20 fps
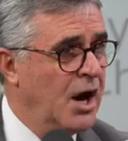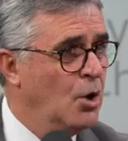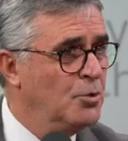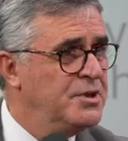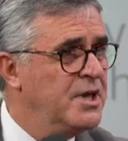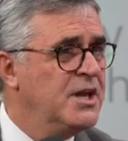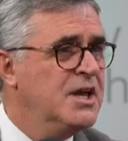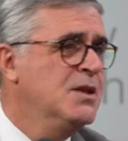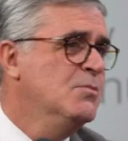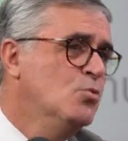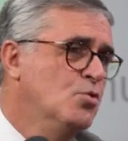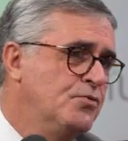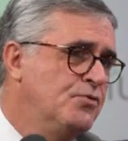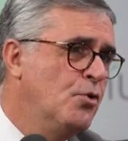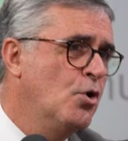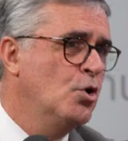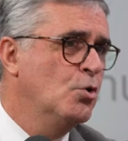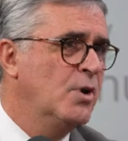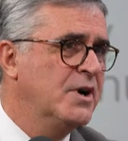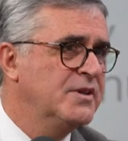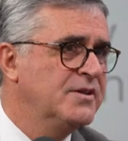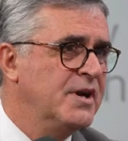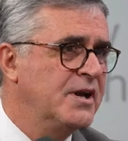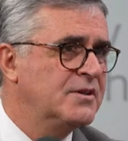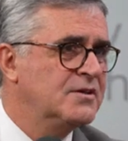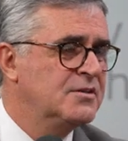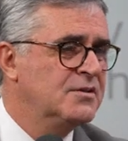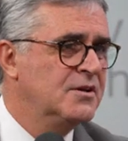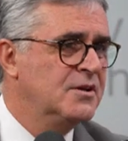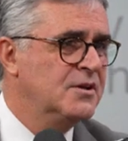How they can move forward
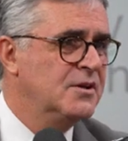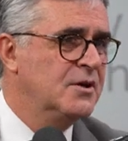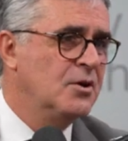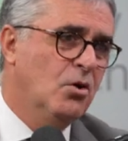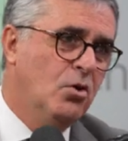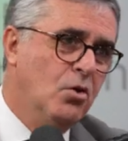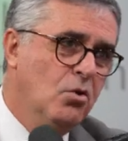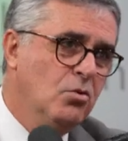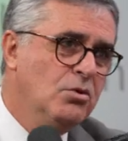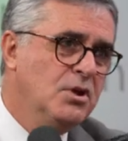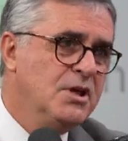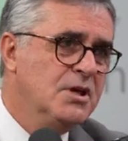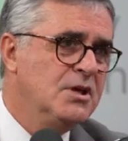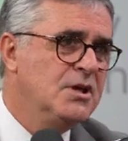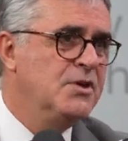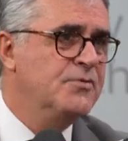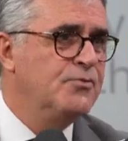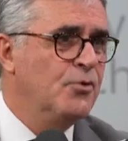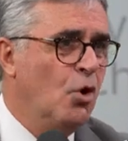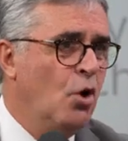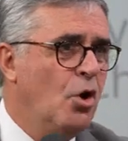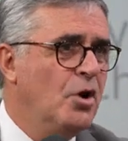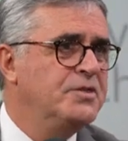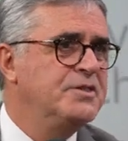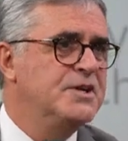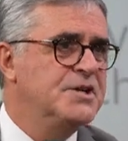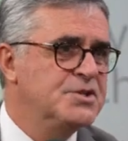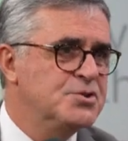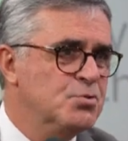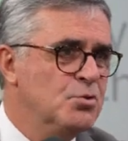that? only if
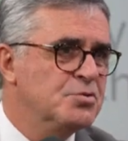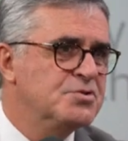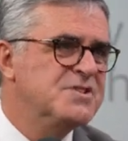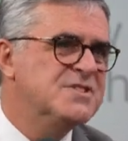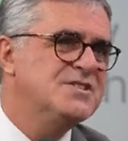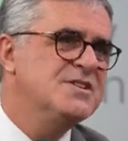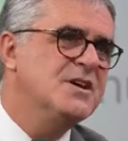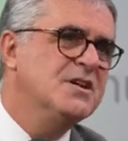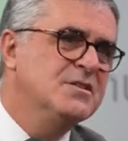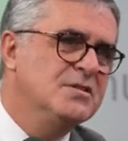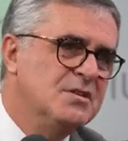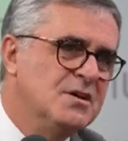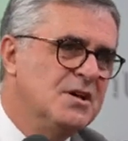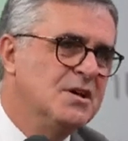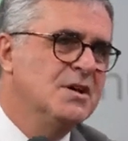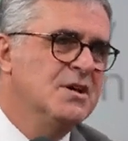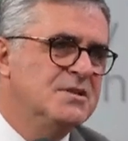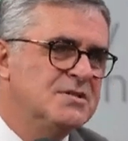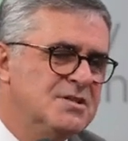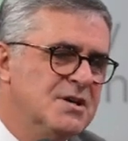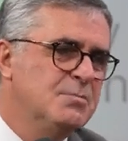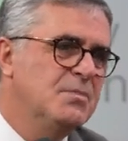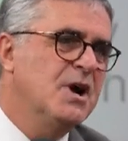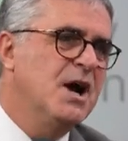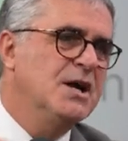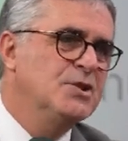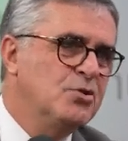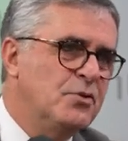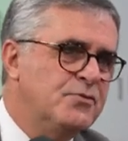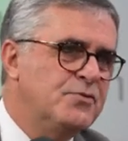others will send some
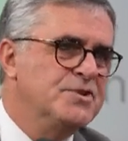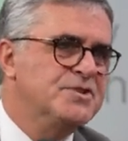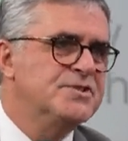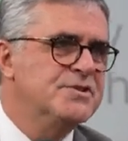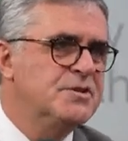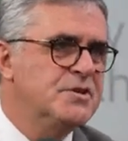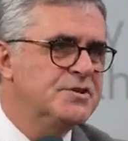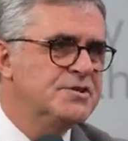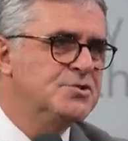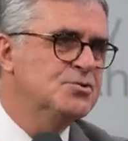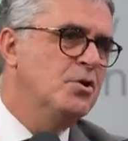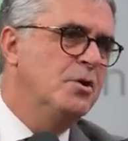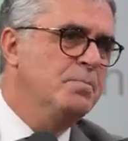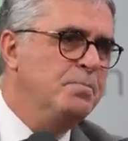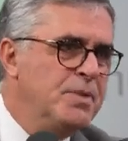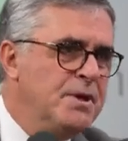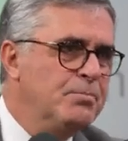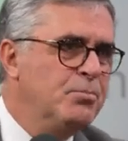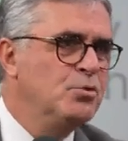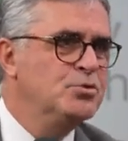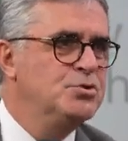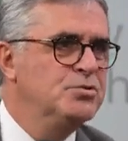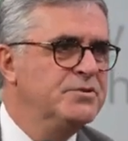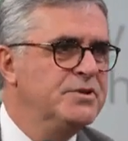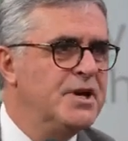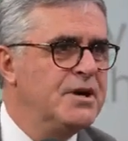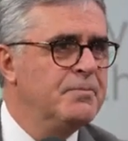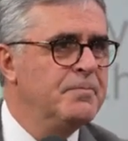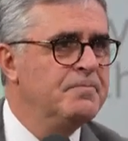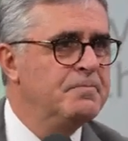kind of resources or people to
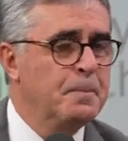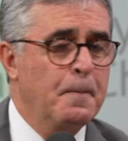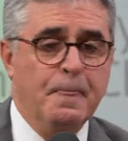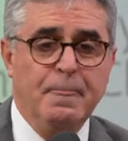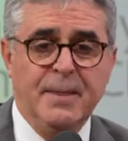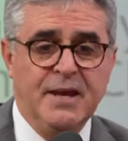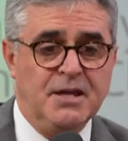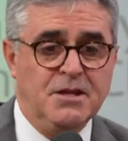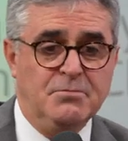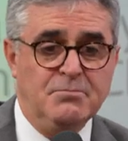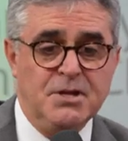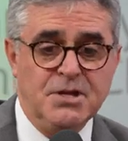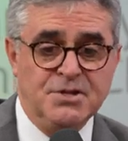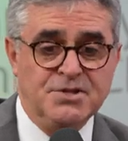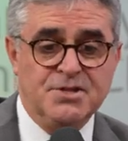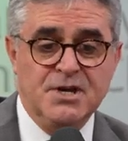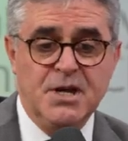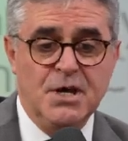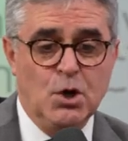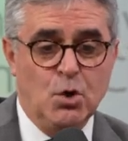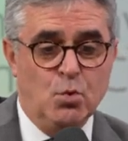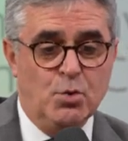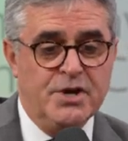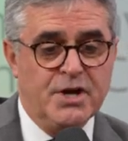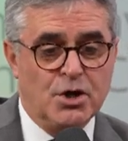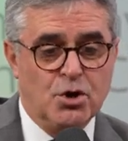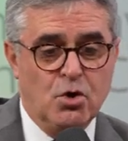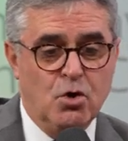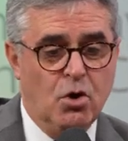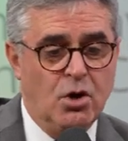them. It means
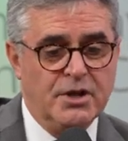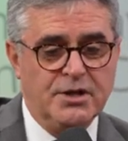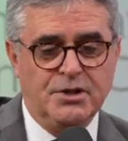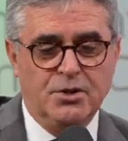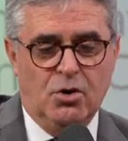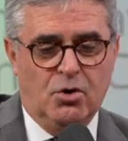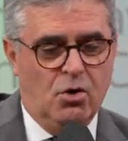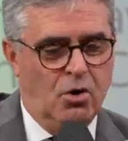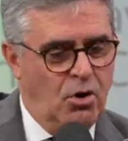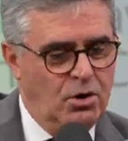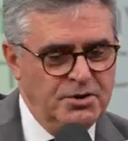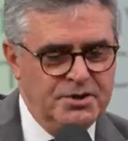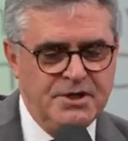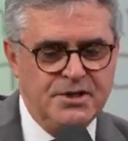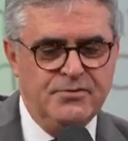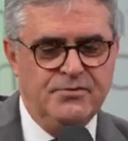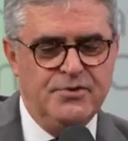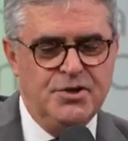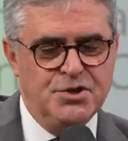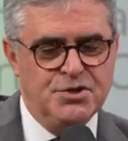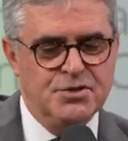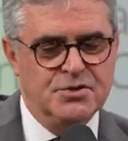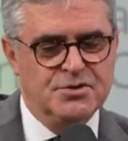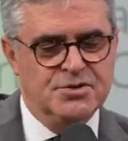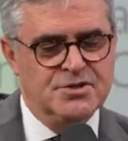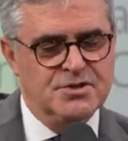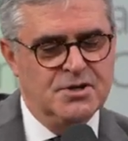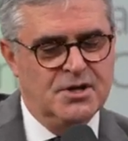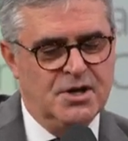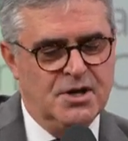we are calling all the
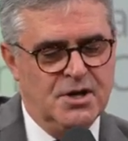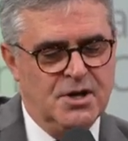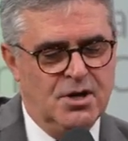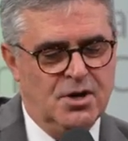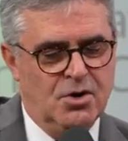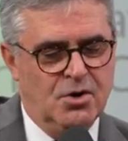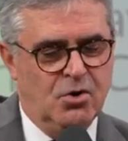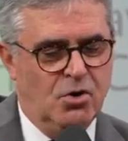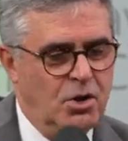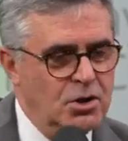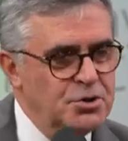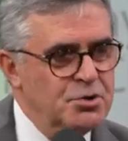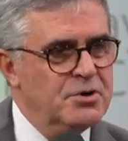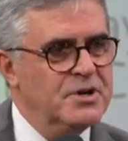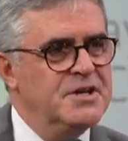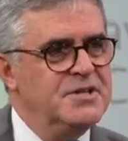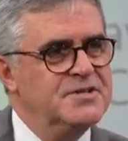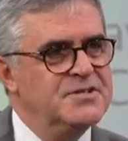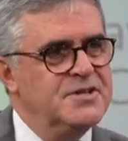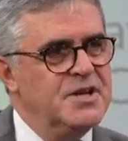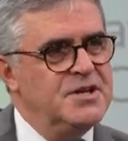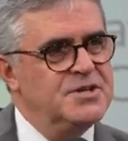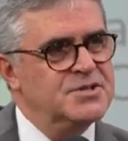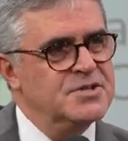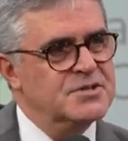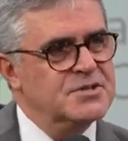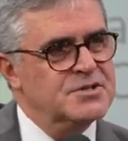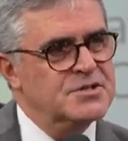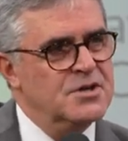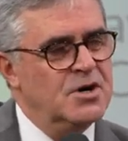divisions, all the
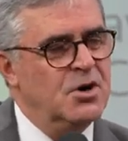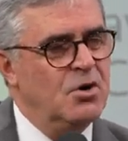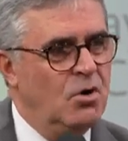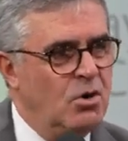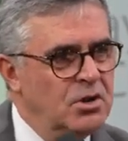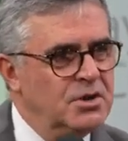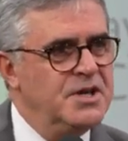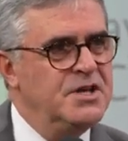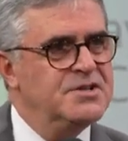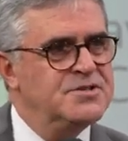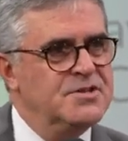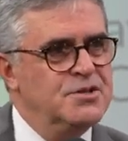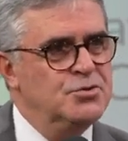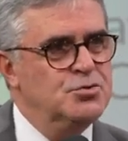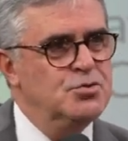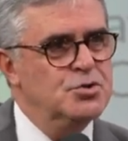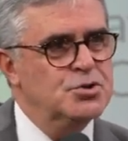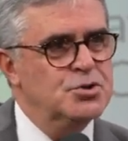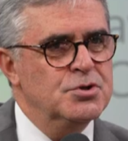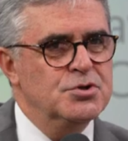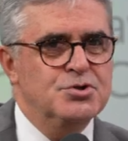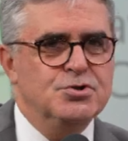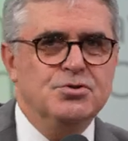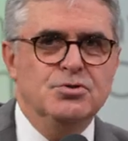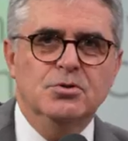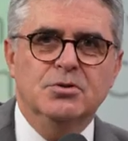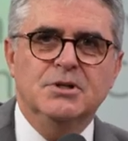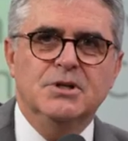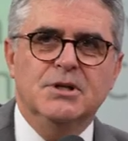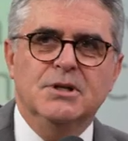organizations, all the institutions
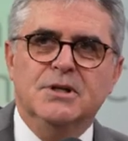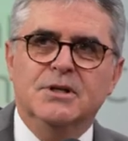to